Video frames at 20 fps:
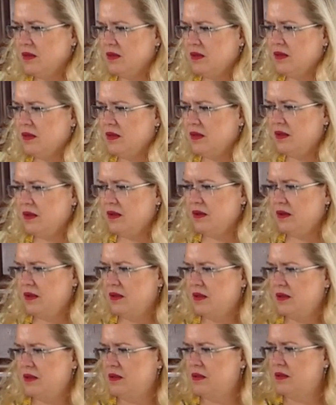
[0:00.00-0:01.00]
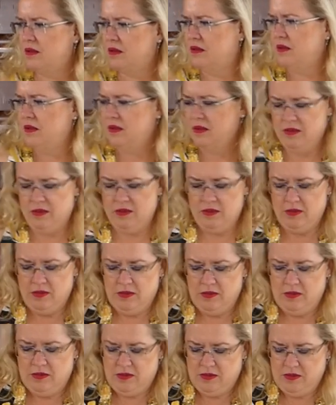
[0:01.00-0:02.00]
Um,
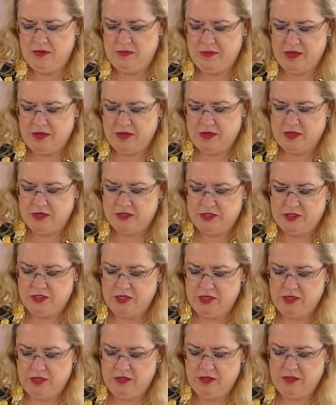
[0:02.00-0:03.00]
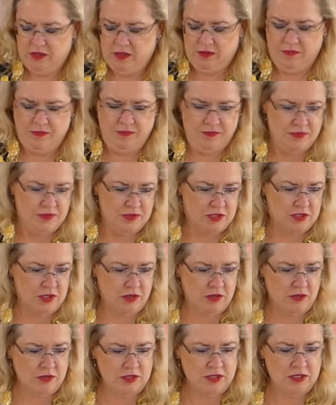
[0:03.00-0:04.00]
oh my gosh, yum!
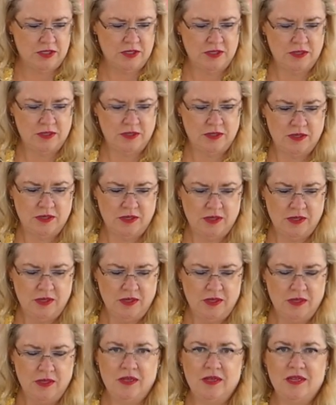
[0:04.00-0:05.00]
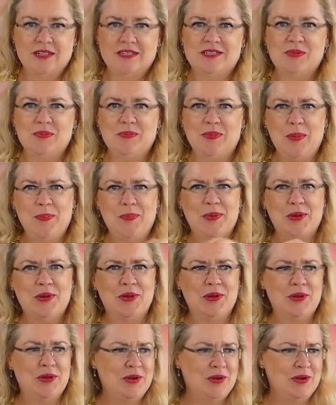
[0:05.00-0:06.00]
Salt and some
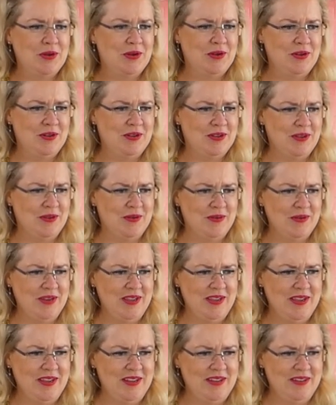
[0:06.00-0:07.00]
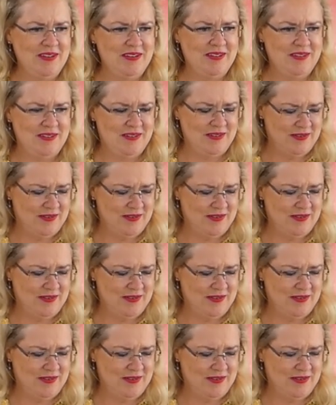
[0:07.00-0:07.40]
pepper going in.